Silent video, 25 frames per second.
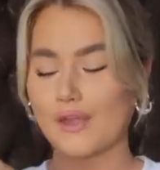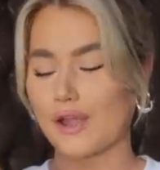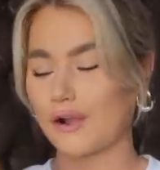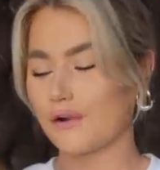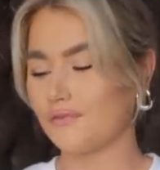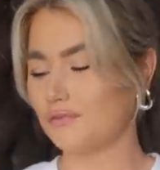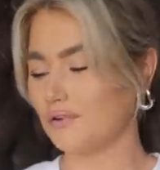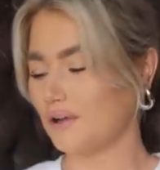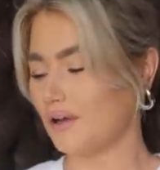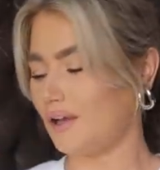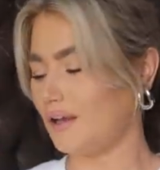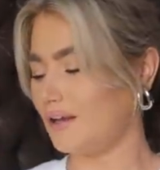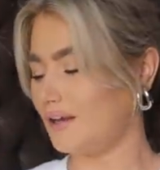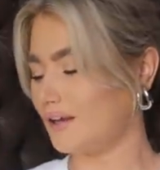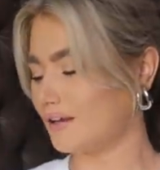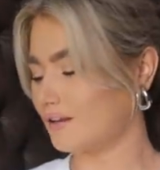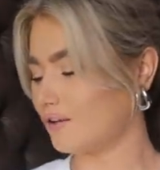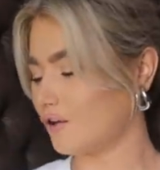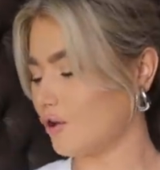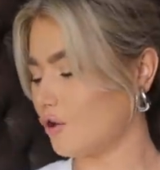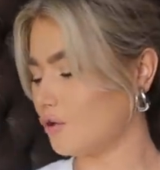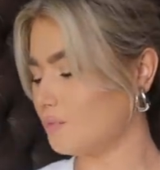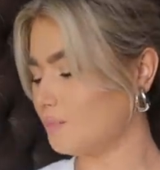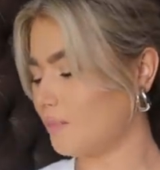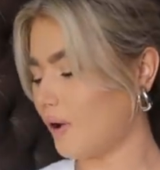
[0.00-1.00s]
of a
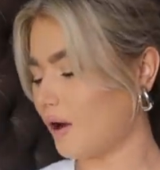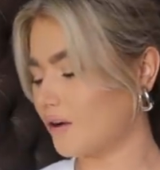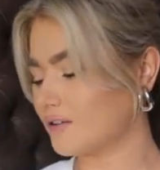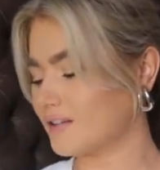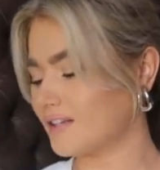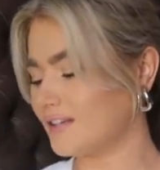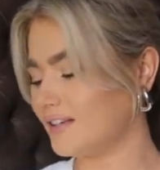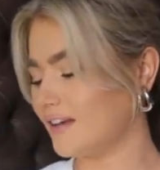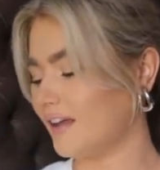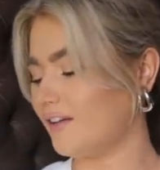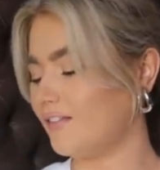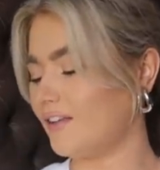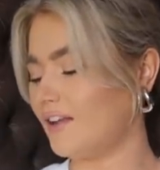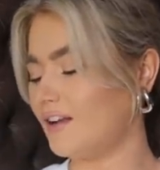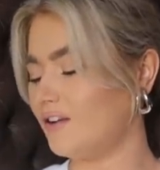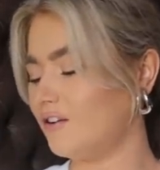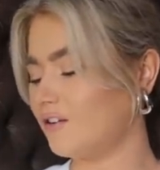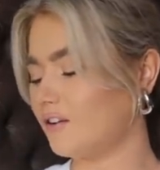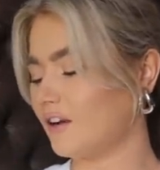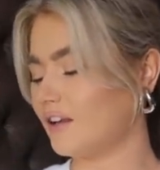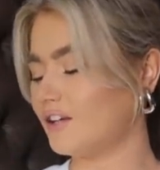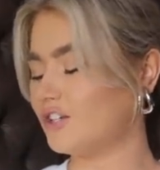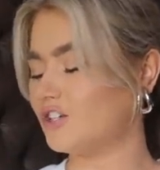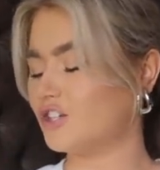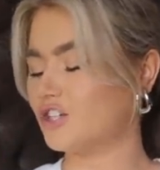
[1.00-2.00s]
little unboxing. Now they
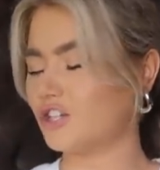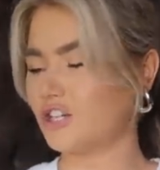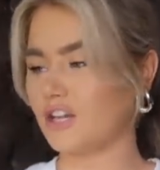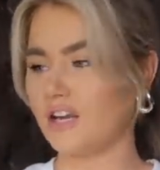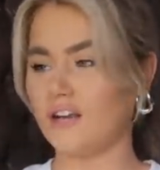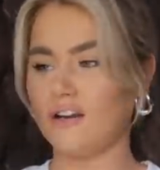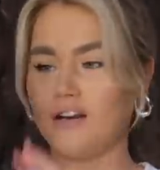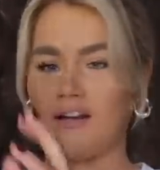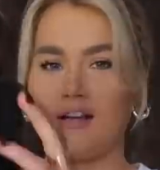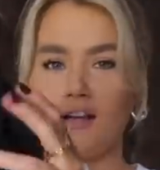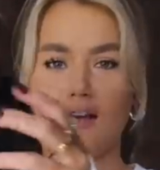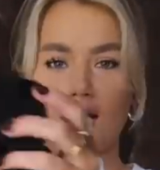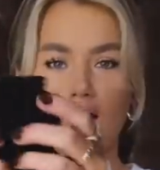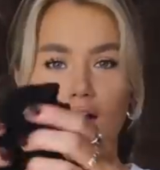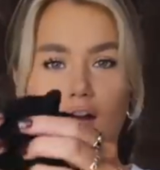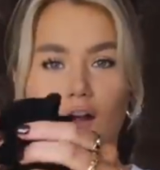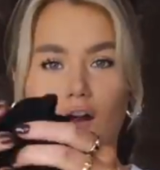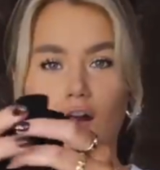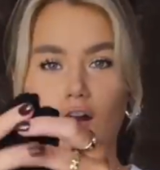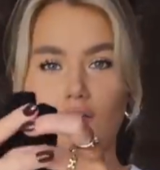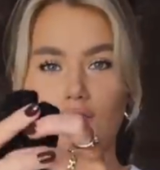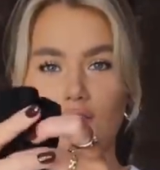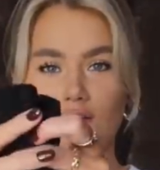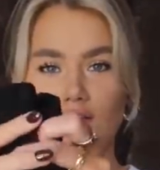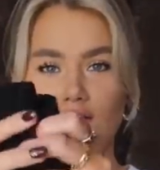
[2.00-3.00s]
look like shit here,
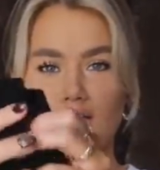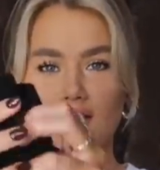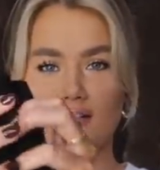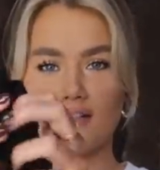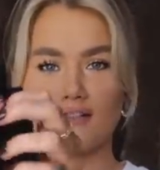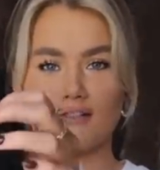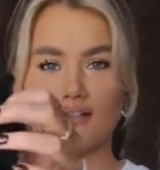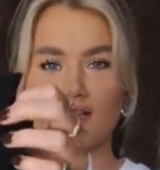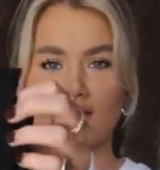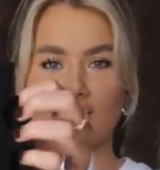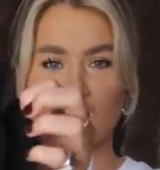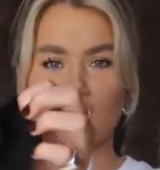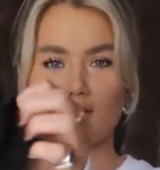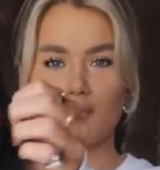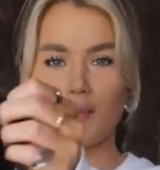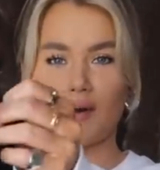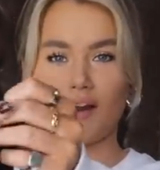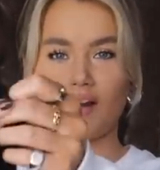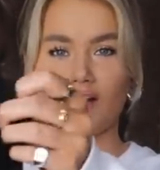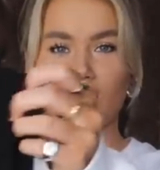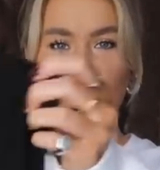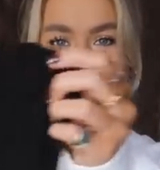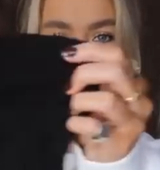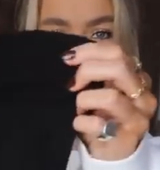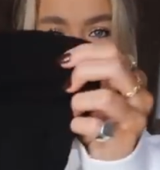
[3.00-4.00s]
obviously, because they're just a
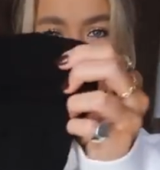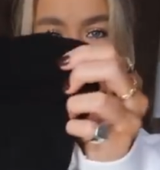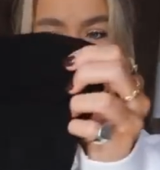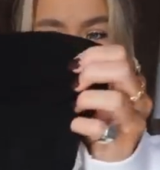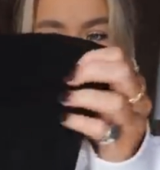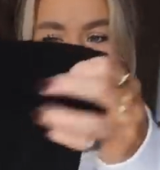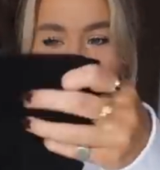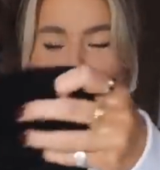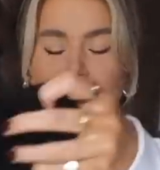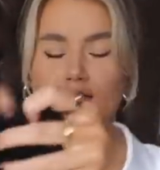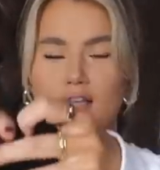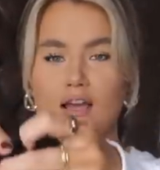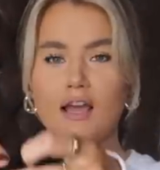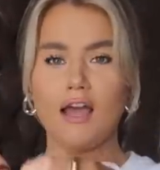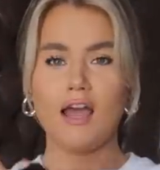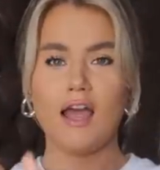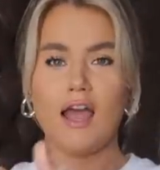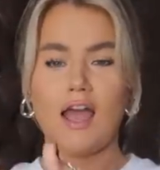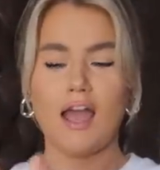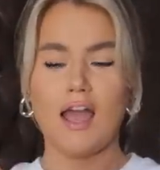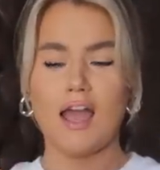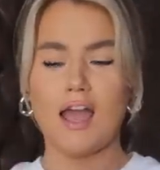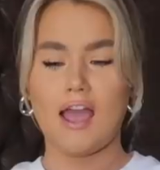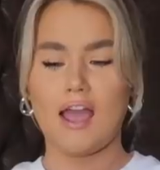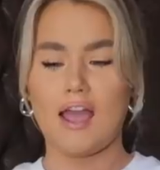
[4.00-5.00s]
pair of tights.
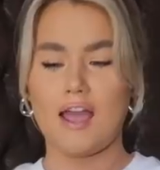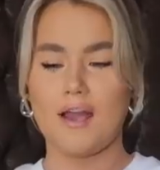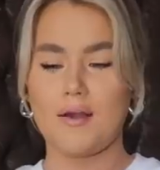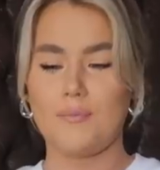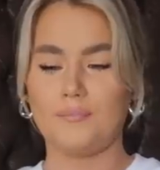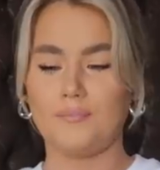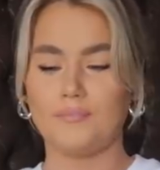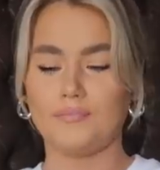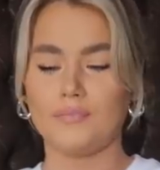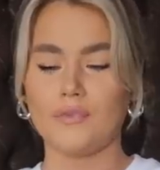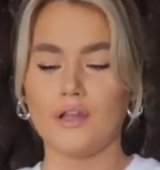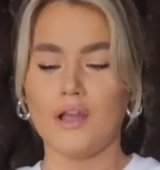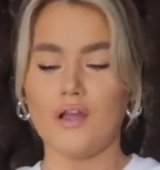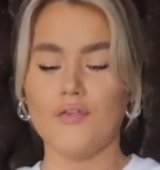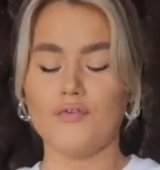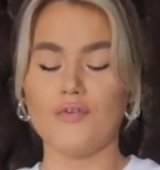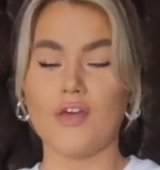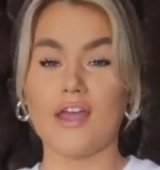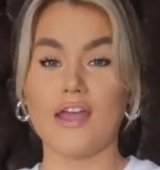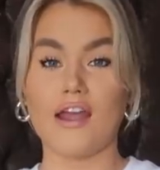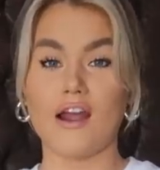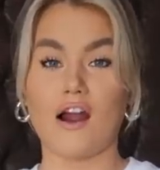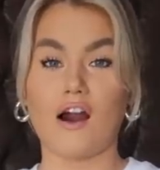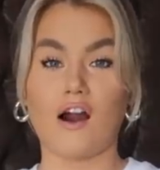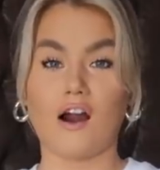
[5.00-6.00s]

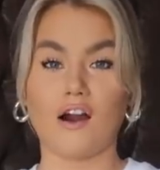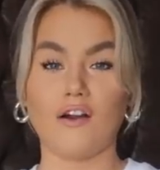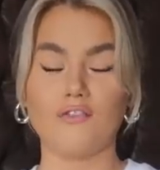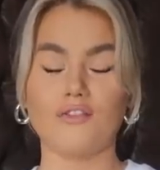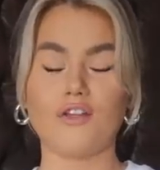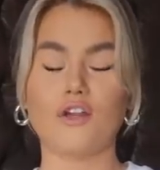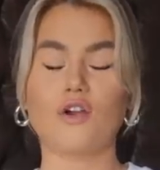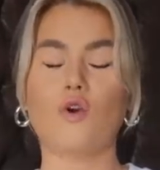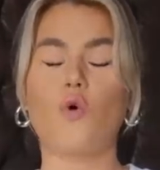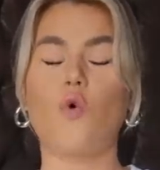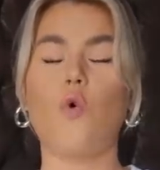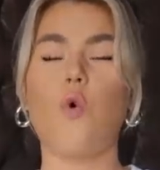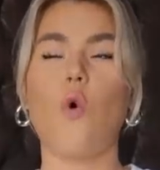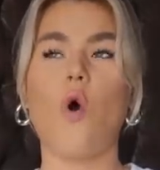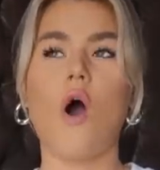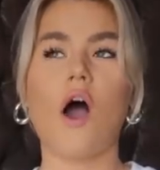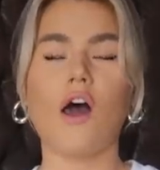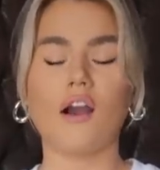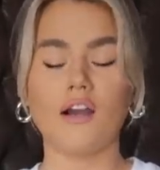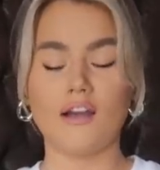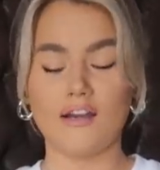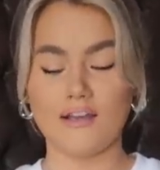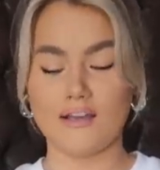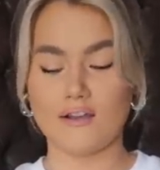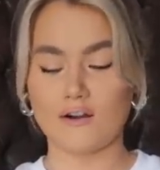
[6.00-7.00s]
They are the
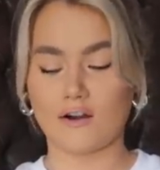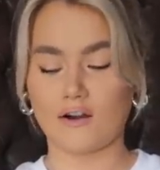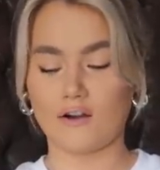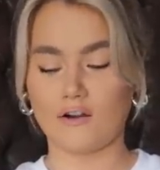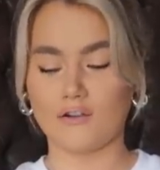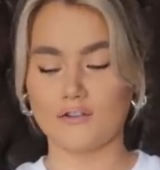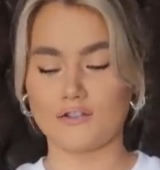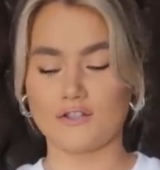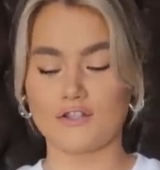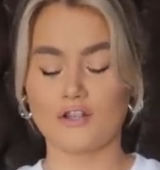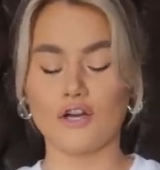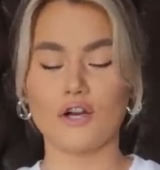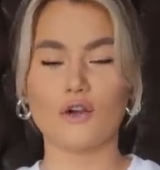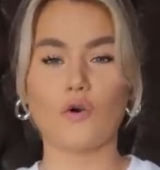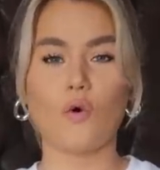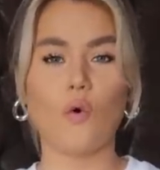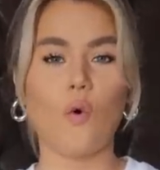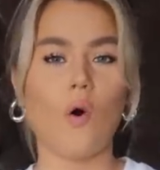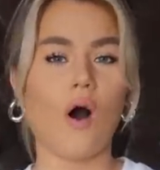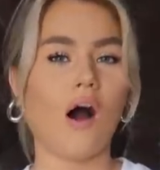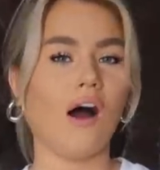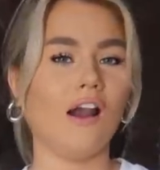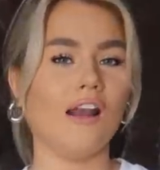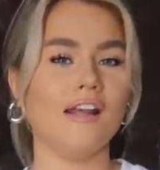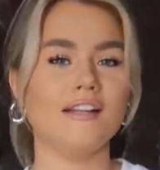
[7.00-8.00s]
quality, girls. The
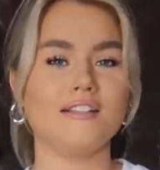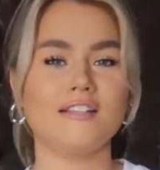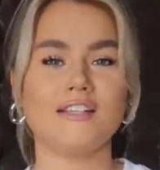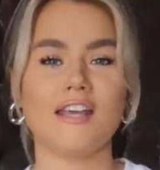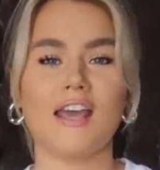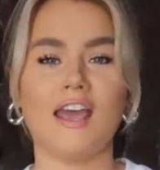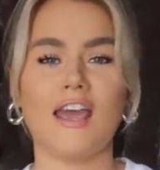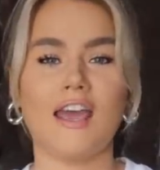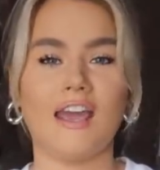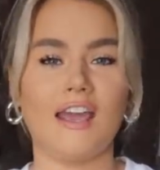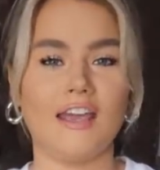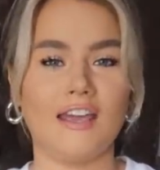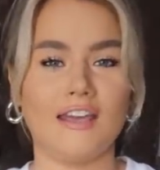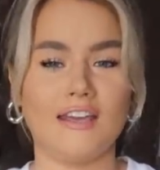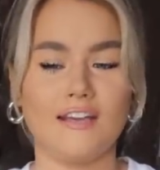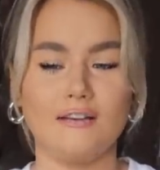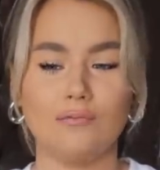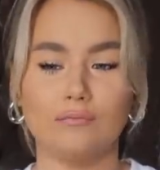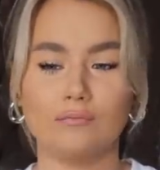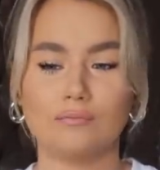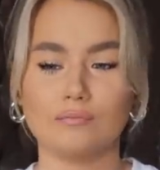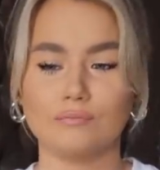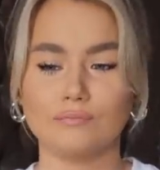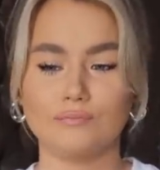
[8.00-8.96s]
quality.